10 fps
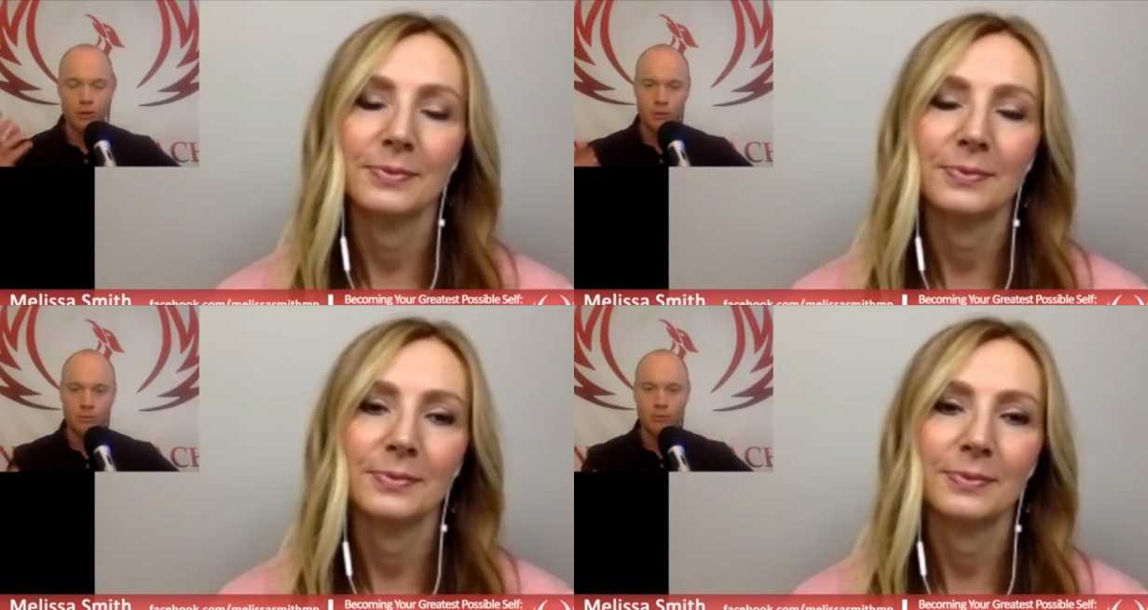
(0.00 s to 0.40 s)

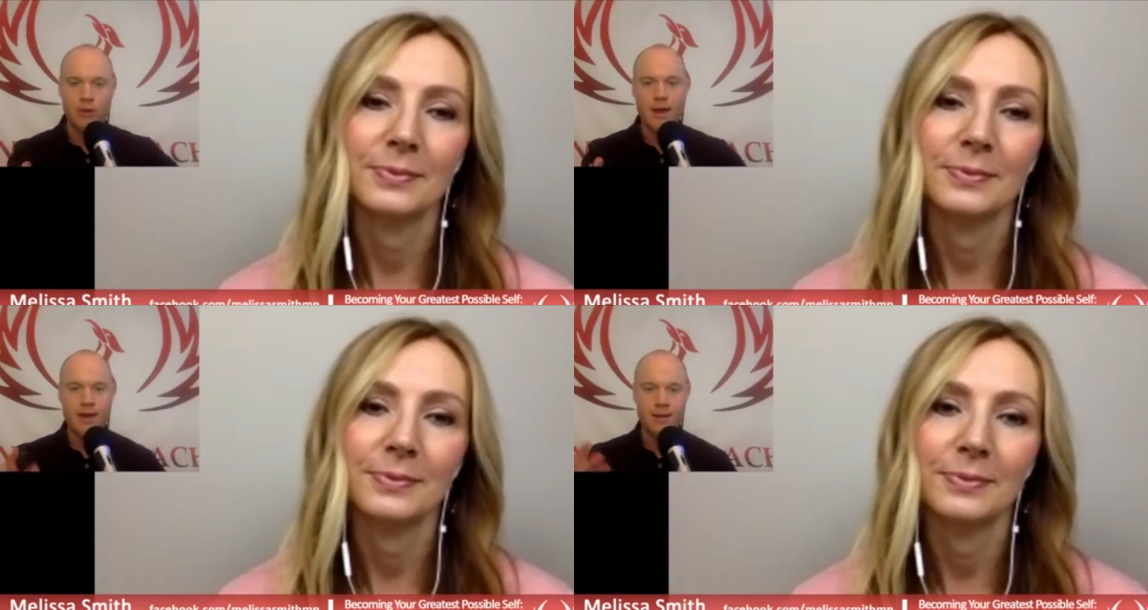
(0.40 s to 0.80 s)
Speaker 1: your
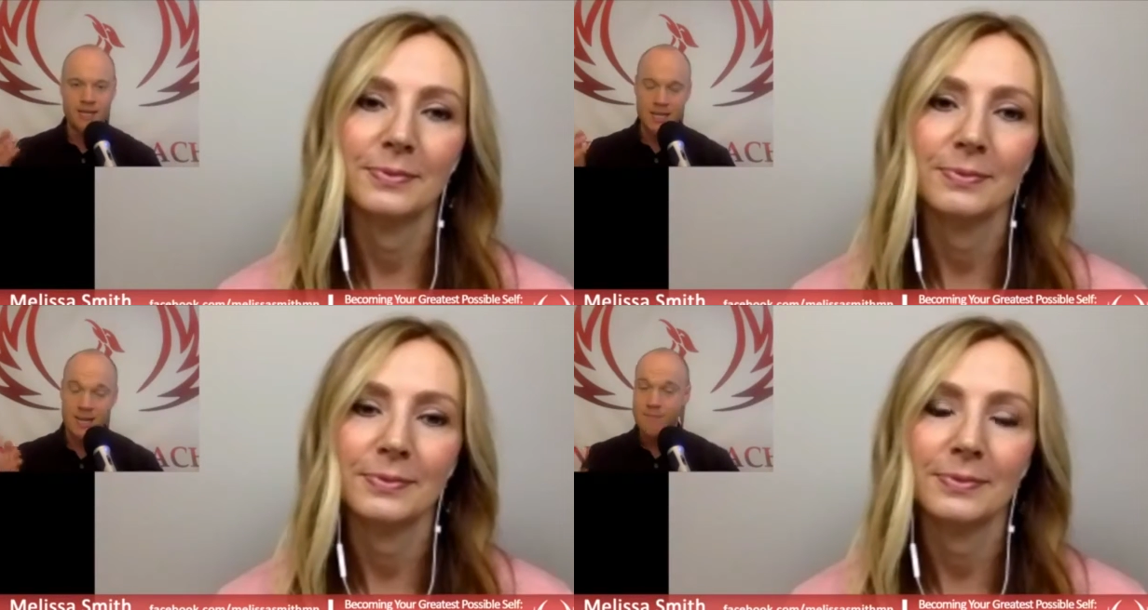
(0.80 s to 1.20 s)

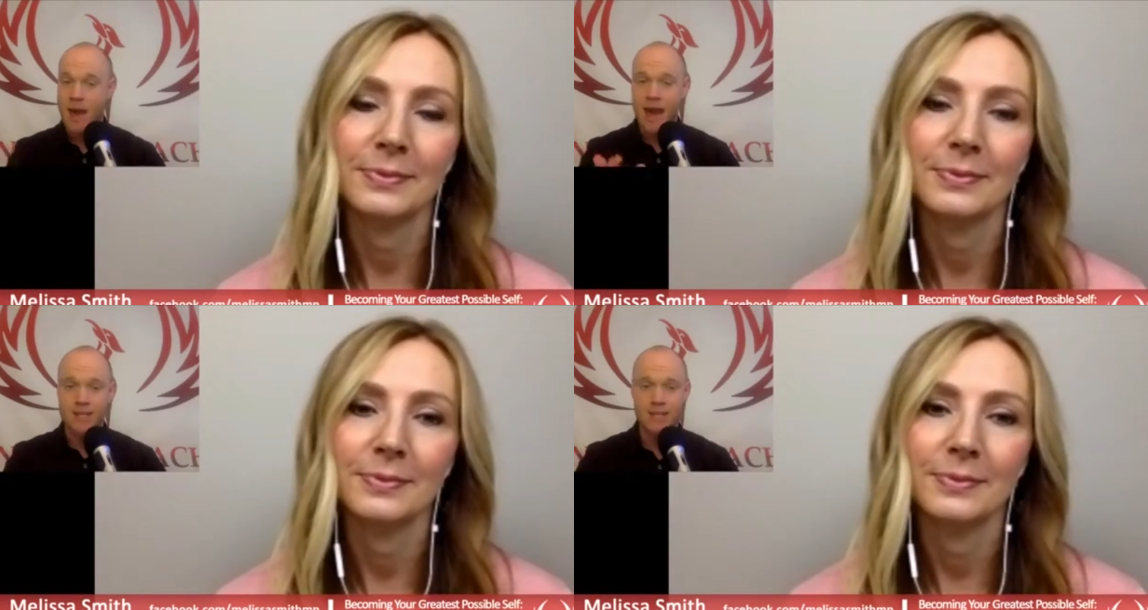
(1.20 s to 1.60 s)
brand and
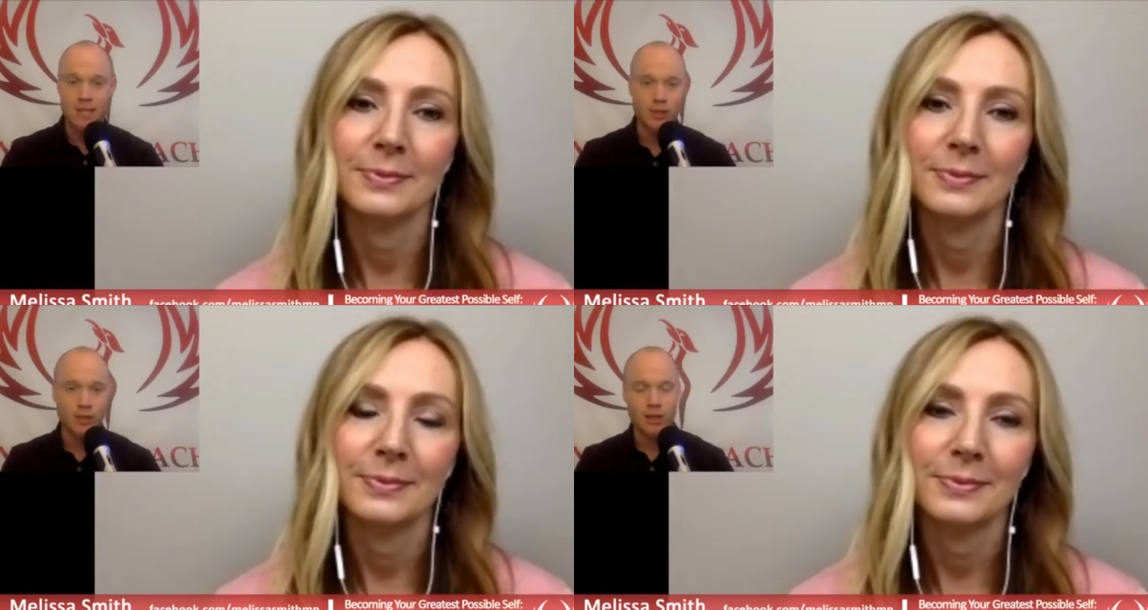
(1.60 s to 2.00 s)

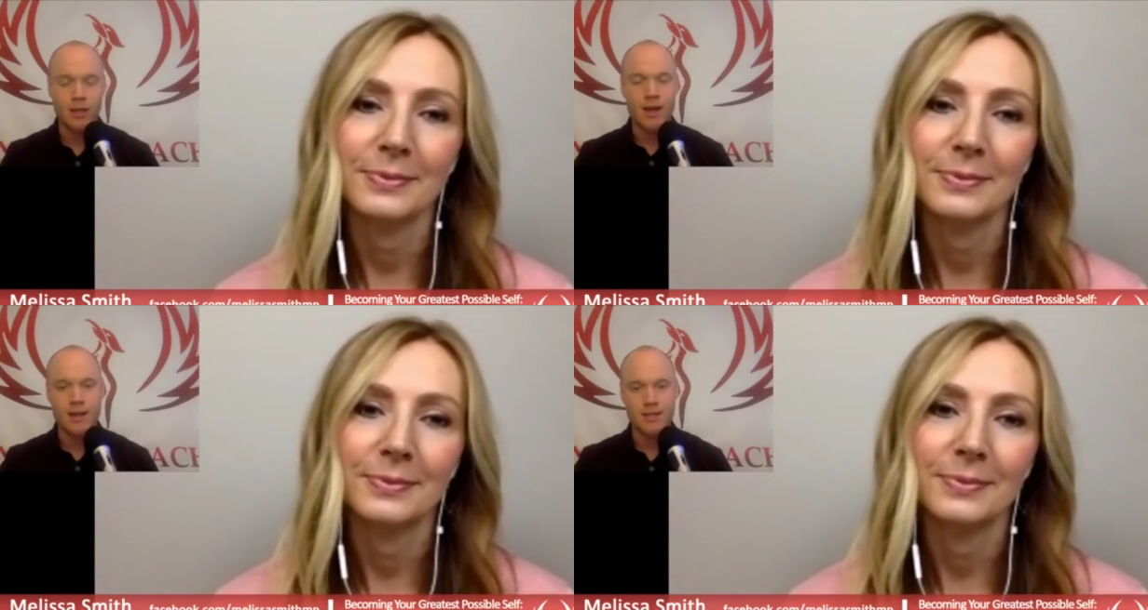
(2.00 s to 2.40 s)
impacting your
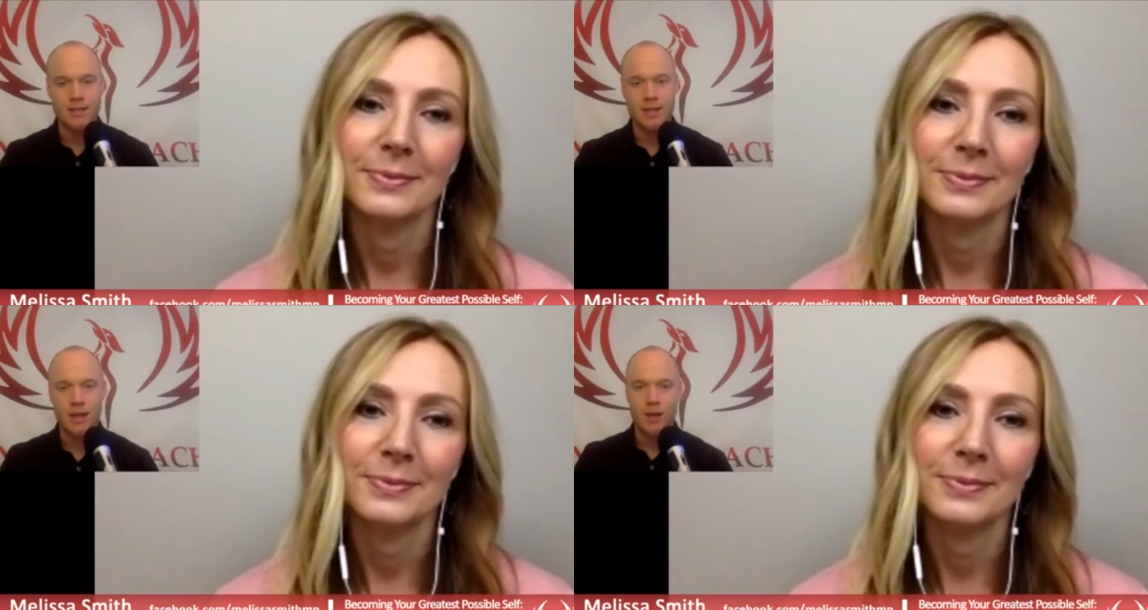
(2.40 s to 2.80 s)

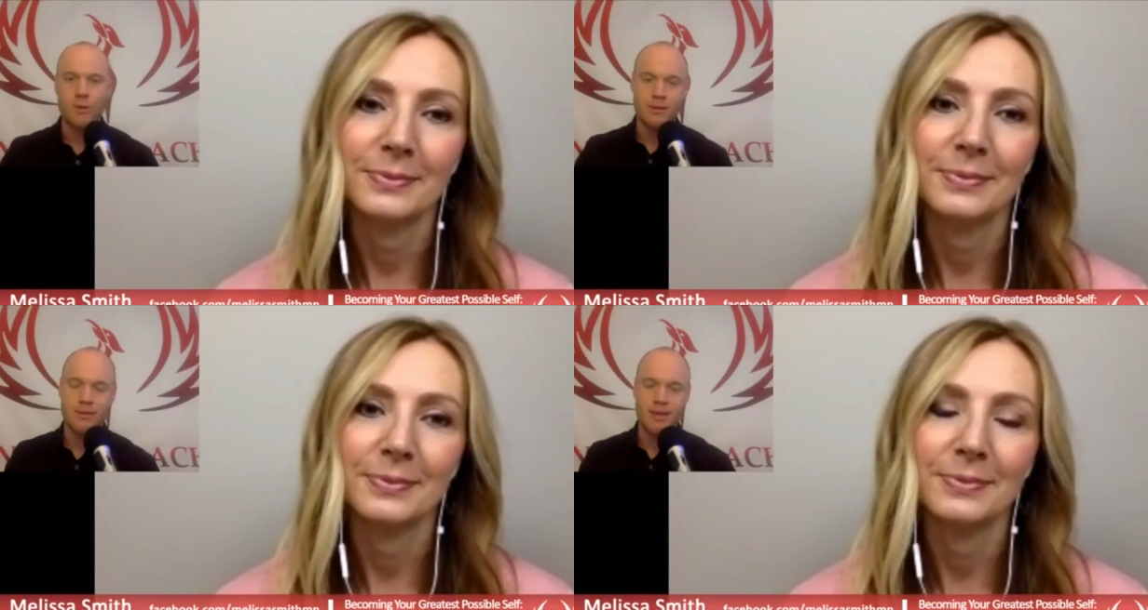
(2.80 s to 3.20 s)
clients
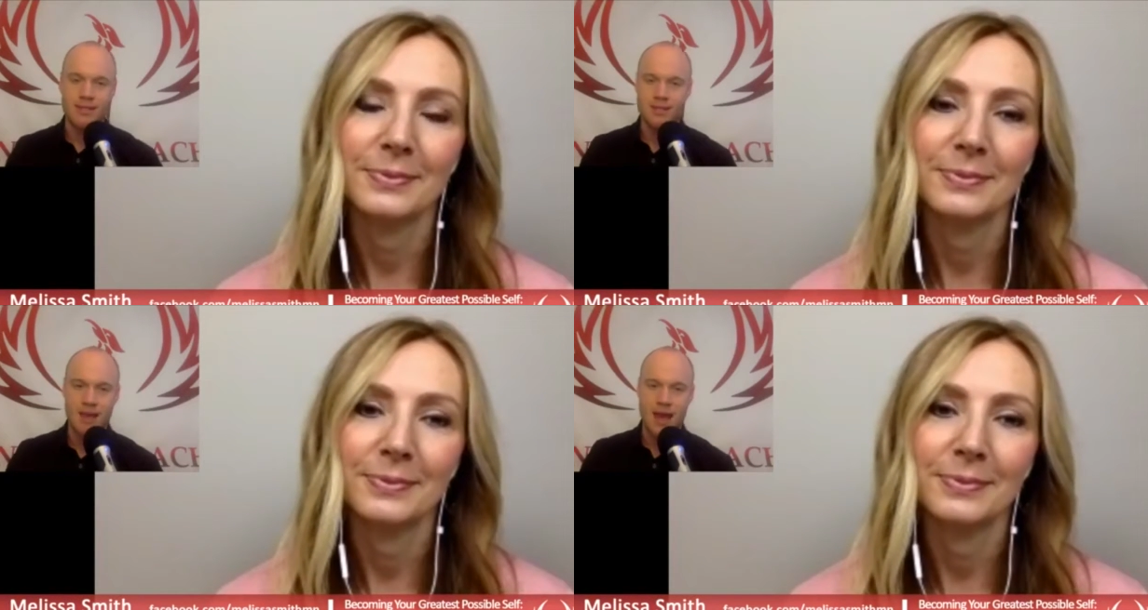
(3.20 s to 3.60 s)
with
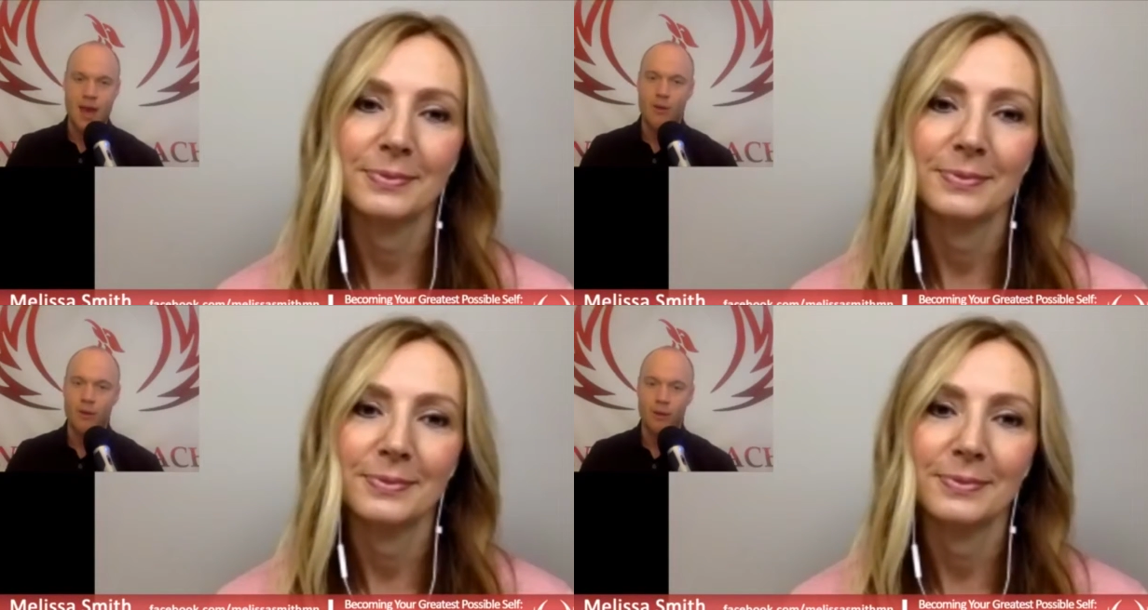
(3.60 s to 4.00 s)
this
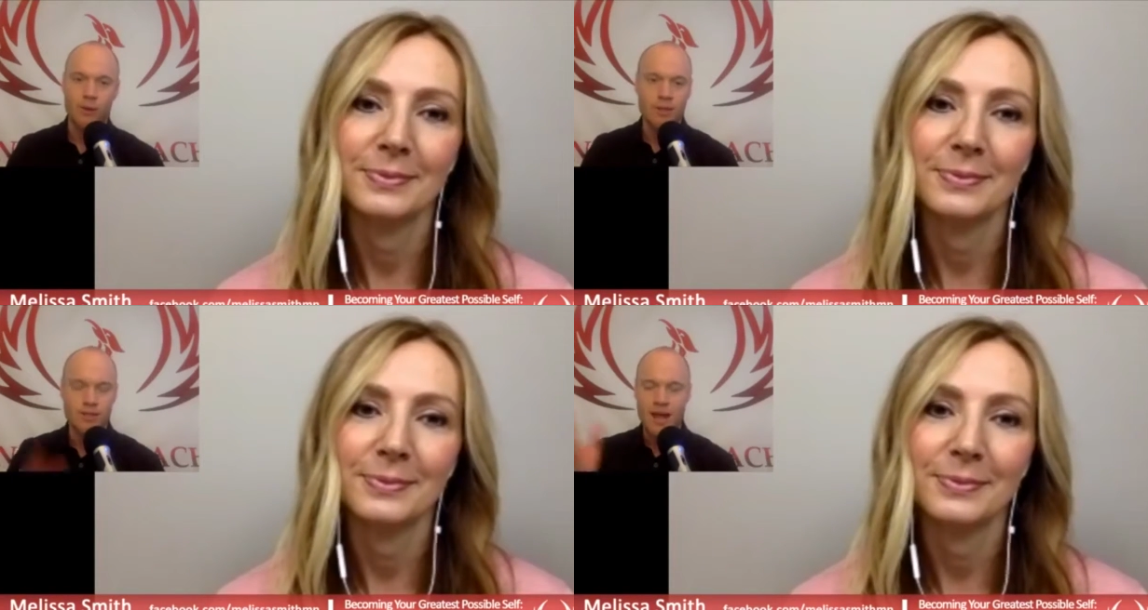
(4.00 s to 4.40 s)
now? Like,
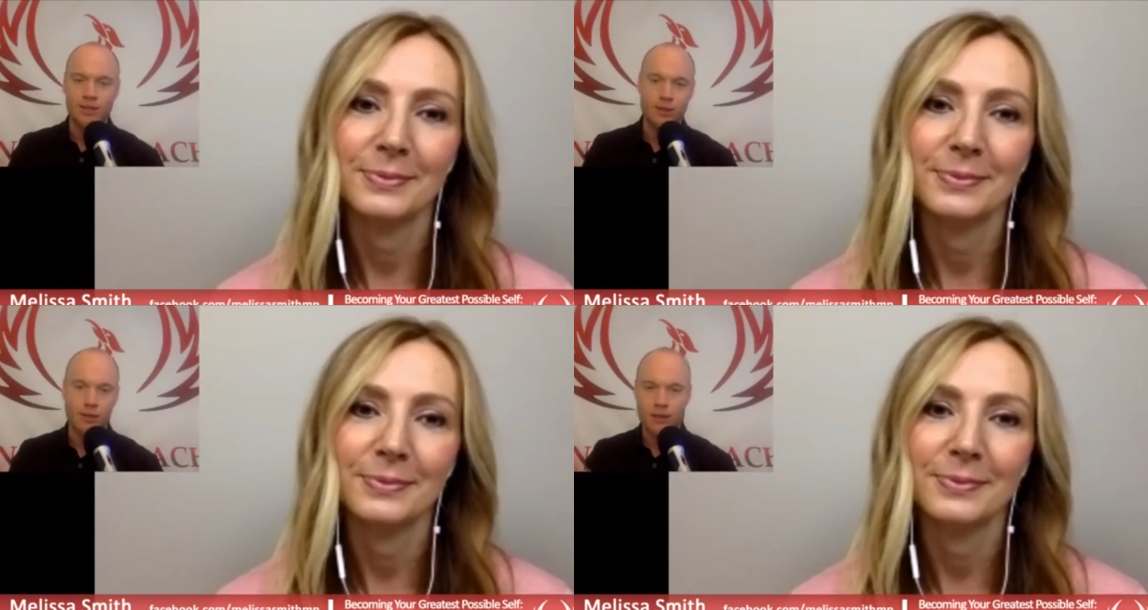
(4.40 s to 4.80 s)
what does that look